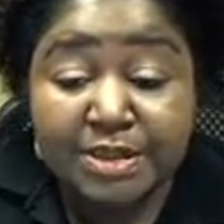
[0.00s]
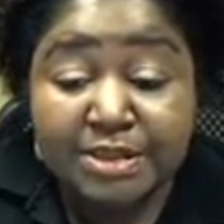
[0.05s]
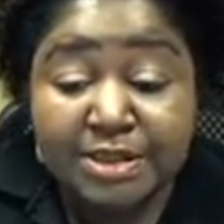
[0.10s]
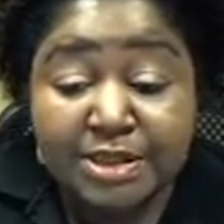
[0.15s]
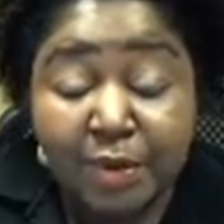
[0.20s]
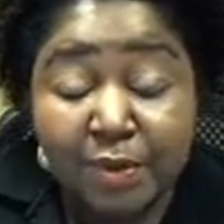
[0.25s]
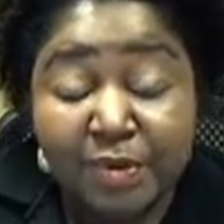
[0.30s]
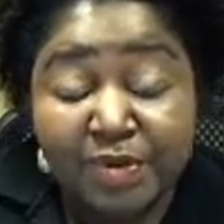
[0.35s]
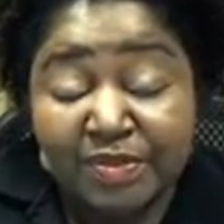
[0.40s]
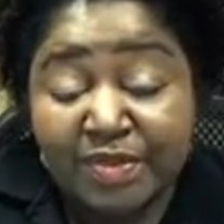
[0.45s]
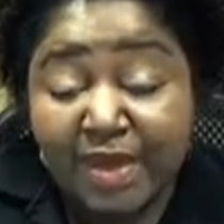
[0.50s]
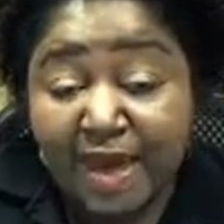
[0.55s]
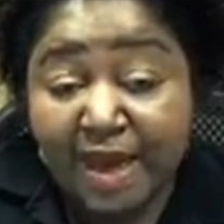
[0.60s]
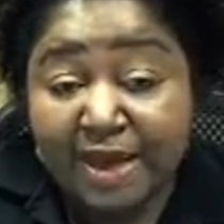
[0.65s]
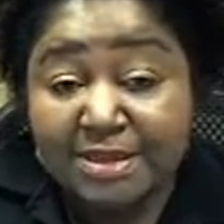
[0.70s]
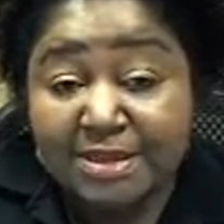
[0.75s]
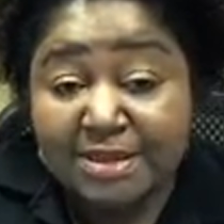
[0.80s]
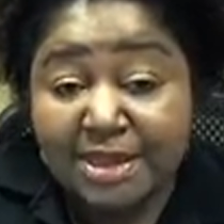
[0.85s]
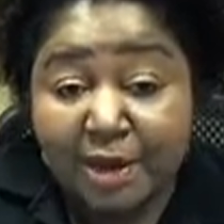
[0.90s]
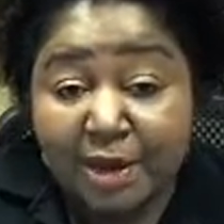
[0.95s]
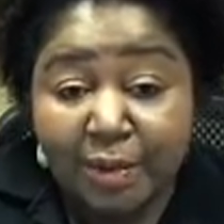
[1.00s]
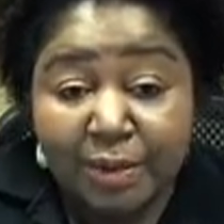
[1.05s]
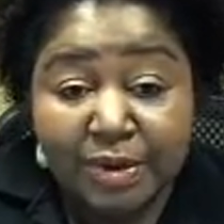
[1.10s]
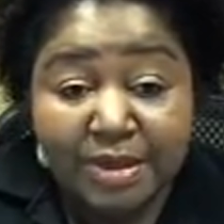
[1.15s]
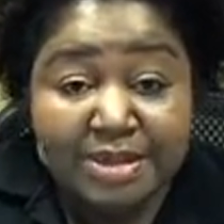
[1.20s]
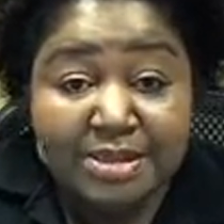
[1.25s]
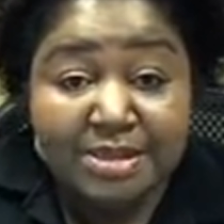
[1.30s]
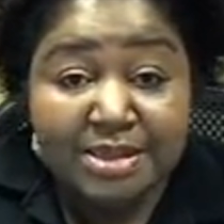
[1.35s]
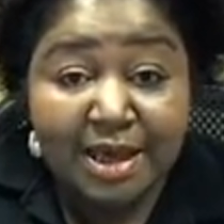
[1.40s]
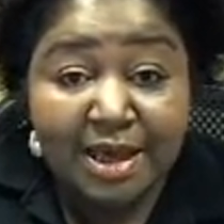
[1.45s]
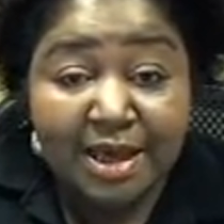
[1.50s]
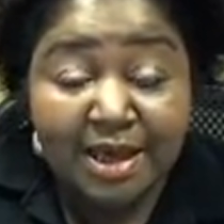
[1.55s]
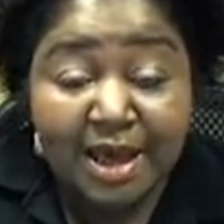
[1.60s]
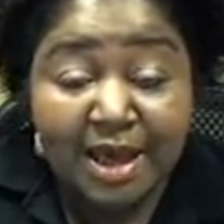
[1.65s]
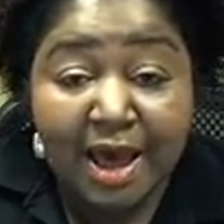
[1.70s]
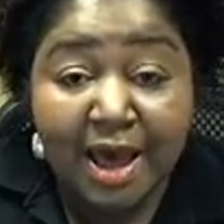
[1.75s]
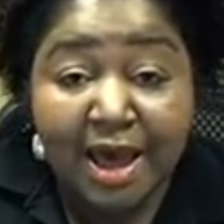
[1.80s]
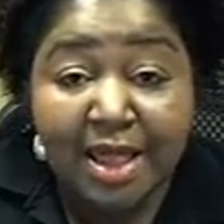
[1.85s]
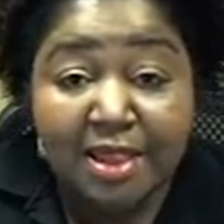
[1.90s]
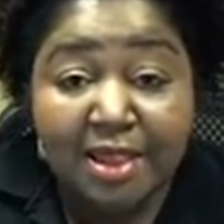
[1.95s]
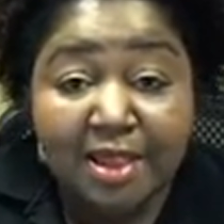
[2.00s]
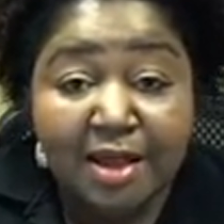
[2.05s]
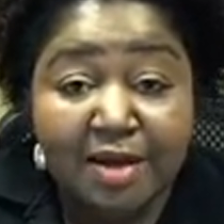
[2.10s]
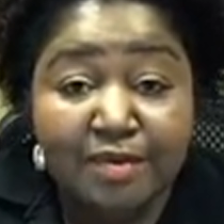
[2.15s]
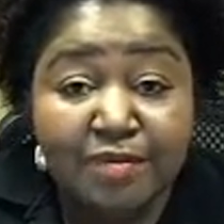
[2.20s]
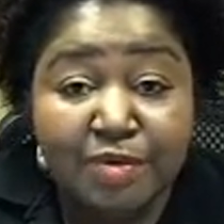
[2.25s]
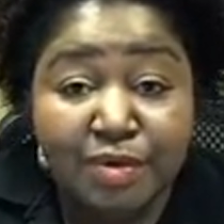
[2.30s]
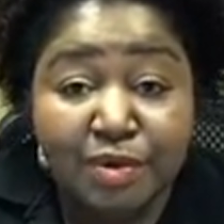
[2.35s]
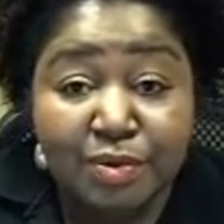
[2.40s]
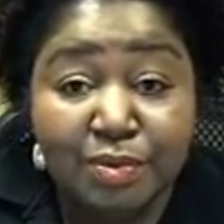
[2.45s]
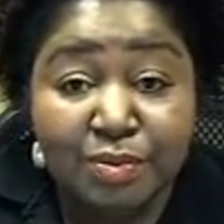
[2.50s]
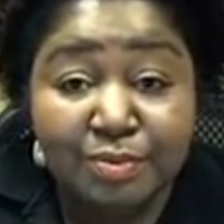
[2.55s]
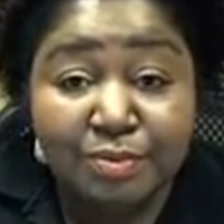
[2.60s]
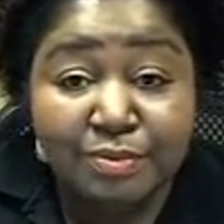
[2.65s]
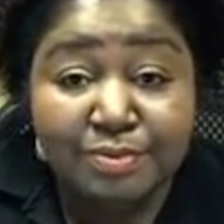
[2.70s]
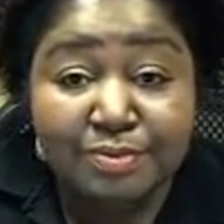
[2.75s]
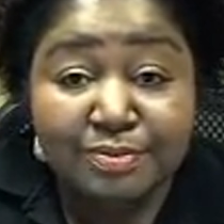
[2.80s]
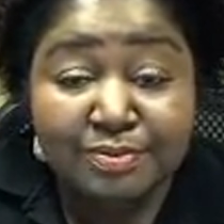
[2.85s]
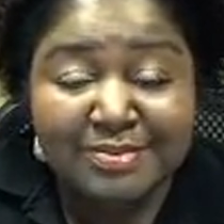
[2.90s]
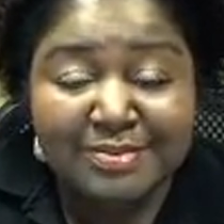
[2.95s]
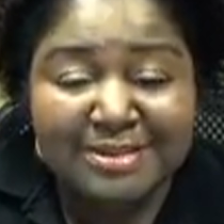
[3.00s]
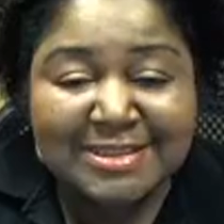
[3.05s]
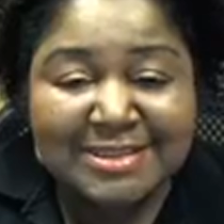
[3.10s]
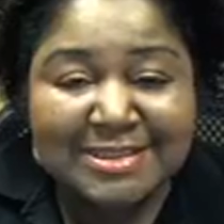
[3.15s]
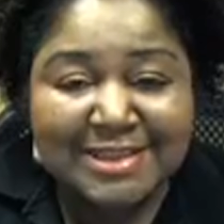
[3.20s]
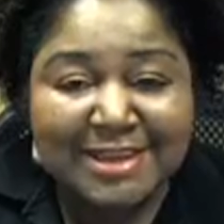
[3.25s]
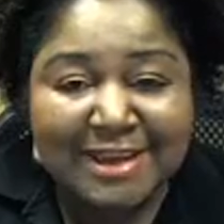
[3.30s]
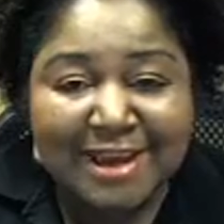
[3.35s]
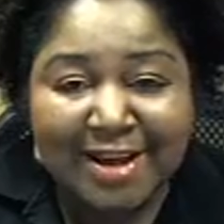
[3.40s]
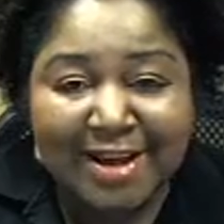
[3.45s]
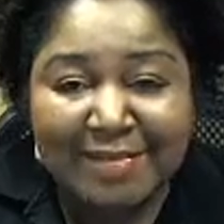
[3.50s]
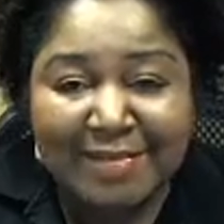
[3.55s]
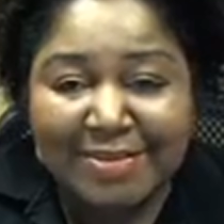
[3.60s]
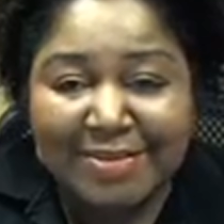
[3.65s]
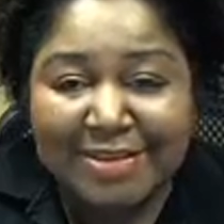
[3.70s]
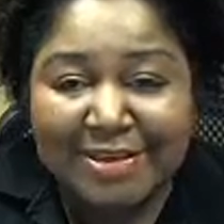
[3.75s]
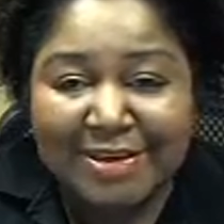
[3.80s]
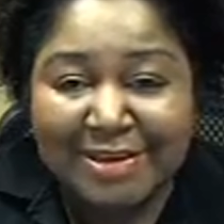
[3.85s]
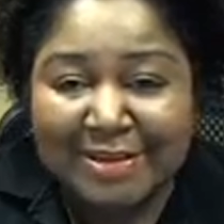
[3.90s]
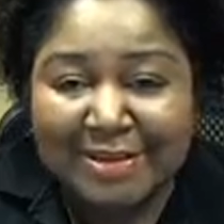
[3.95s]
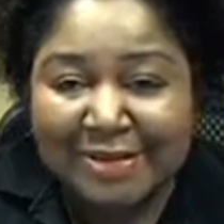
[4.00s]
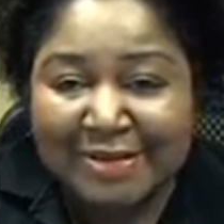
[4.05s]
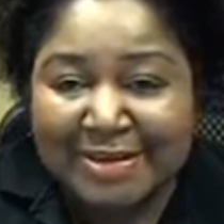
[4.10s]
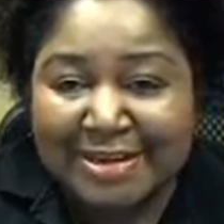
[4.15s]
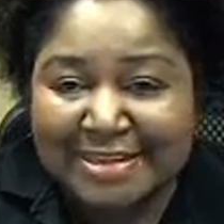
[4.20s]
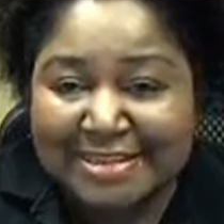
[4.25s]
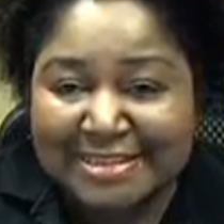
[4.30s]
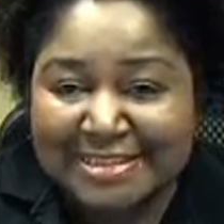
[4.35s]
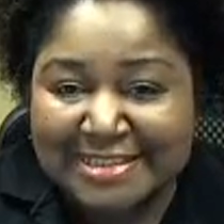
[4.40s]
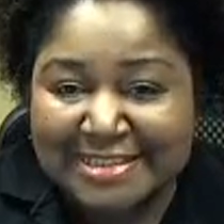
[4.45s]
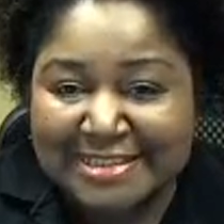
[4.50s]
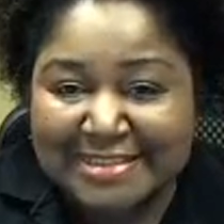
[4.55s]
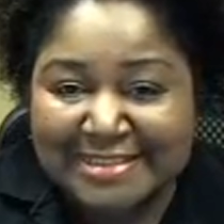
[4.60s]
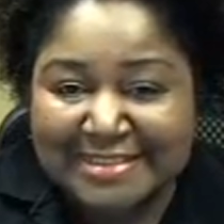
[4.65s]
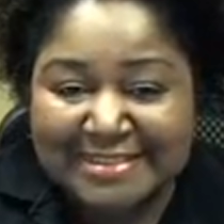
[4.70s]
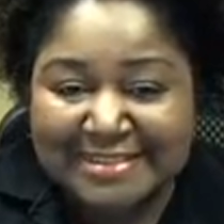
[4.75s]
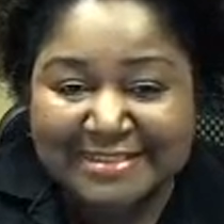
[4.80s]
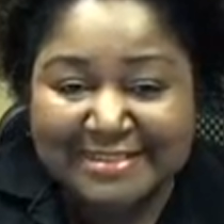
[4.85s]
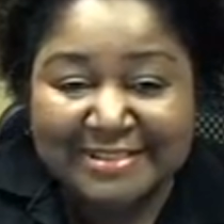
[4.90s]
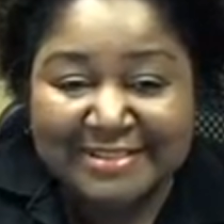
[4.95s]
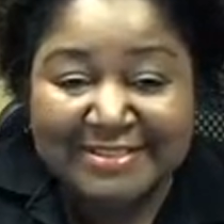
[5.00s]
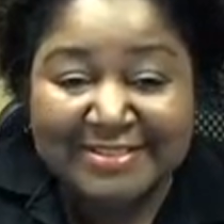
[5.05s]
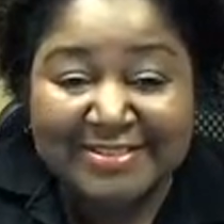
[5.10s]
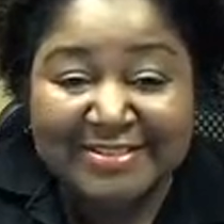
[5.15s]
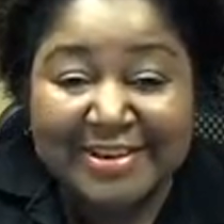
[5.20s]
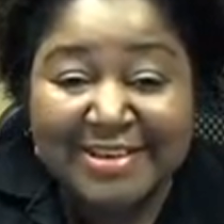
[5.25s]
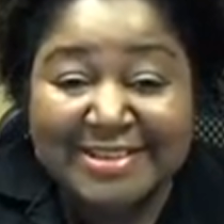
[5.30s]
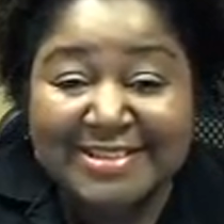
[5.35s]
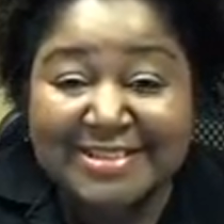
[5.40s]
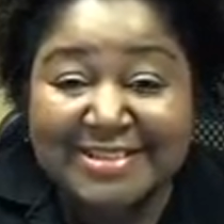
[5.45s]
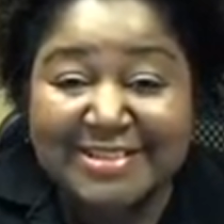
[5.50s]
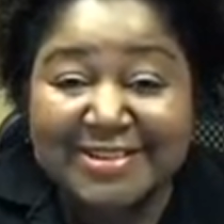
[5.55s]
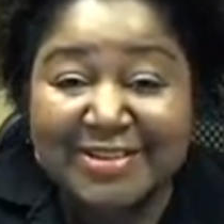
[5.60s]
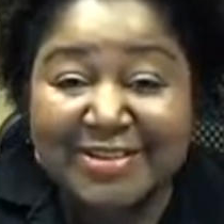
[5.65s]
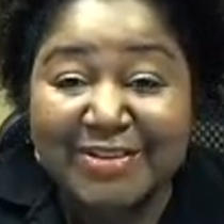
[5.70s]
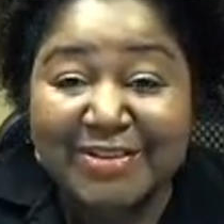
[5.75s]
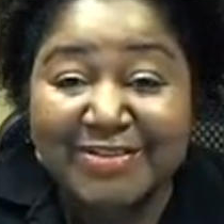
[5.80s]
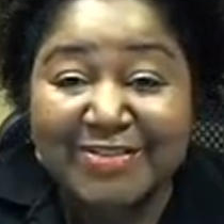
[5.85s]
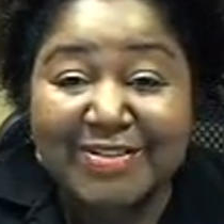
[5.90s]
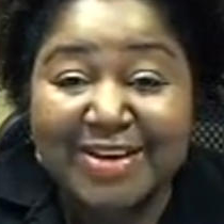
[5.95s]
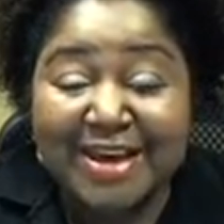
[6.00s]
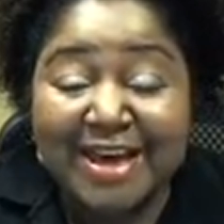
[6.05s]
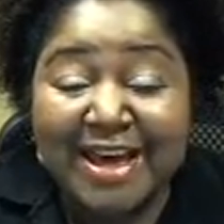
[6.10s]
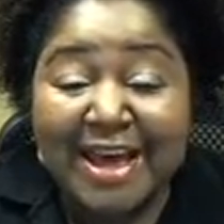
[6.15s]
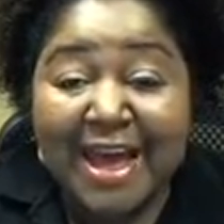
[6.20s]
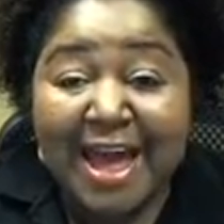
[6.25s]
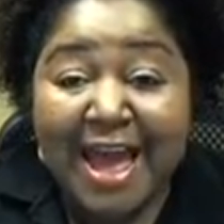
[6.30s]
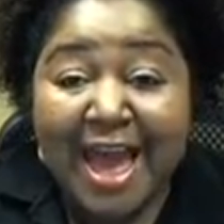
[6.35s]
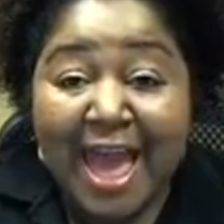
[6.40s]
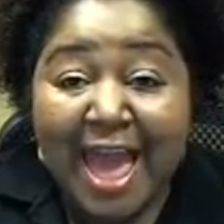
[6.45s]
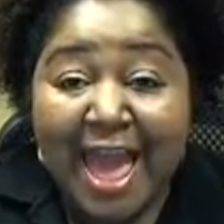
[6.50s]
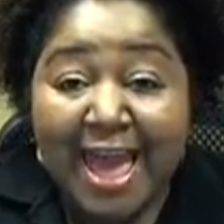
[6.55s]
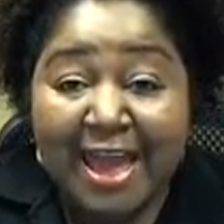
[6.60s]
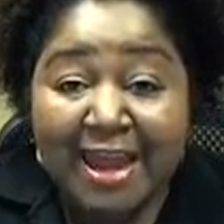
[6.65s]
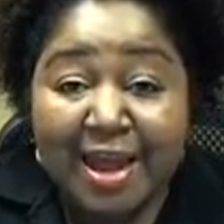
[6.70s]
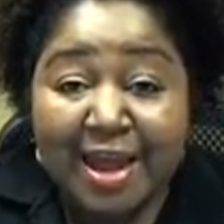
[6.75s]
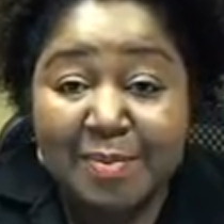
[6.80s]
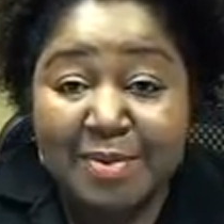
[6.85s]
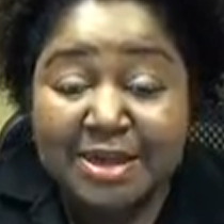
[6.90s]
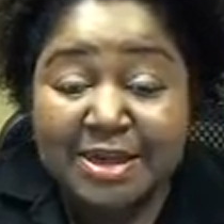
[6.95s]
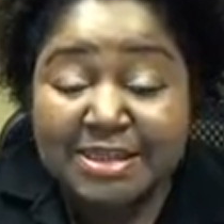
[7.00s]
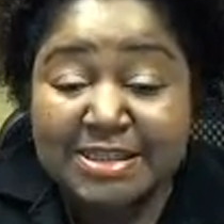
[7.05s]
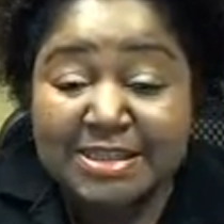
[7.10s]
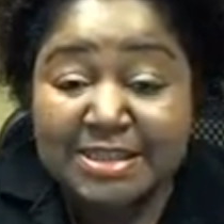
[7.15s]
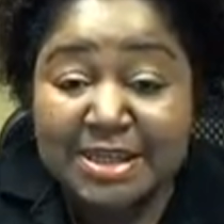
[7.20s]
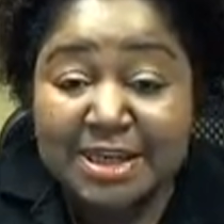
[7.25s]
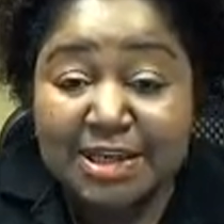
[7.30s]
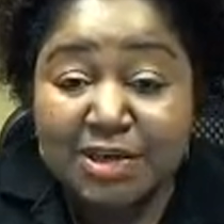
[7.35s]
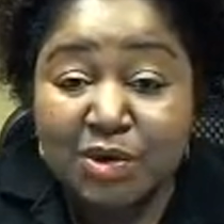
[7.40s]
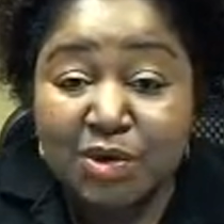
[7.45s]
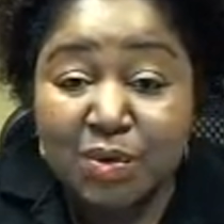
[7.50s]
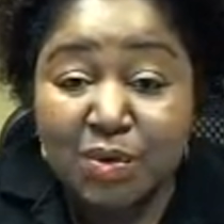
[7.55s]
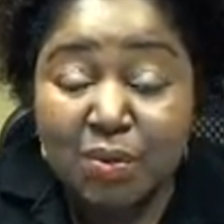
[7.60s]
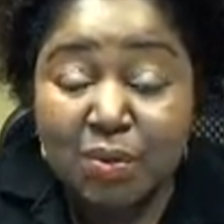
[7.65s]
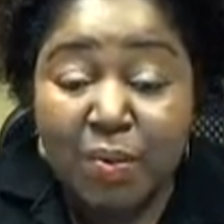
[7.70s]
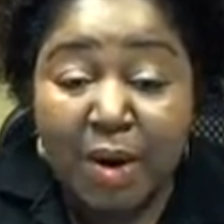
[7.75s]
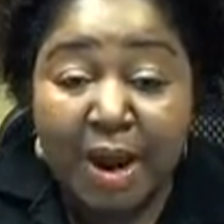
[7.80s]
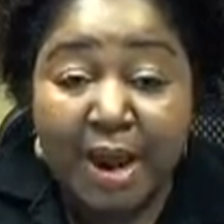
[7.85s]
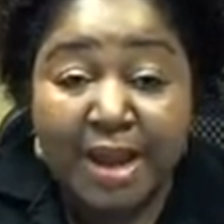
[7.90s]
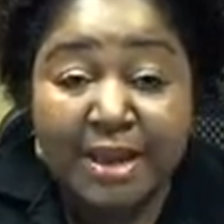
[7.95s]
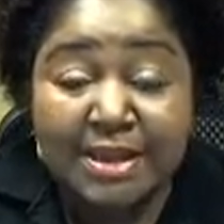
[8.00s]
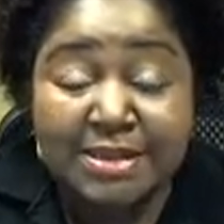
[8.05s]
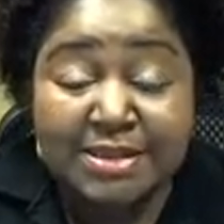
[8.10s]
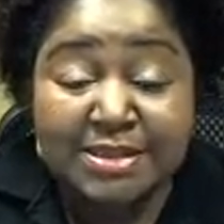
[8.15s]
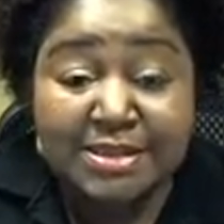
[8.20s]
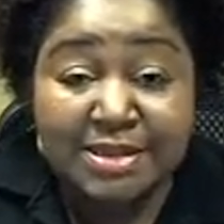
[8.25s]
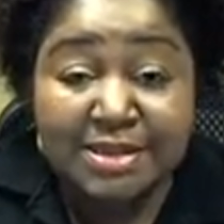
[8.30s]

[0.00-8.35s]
So with that, I want to say I love you. To God be the glory in Jesus. You know who I serve. And I'm going to see you right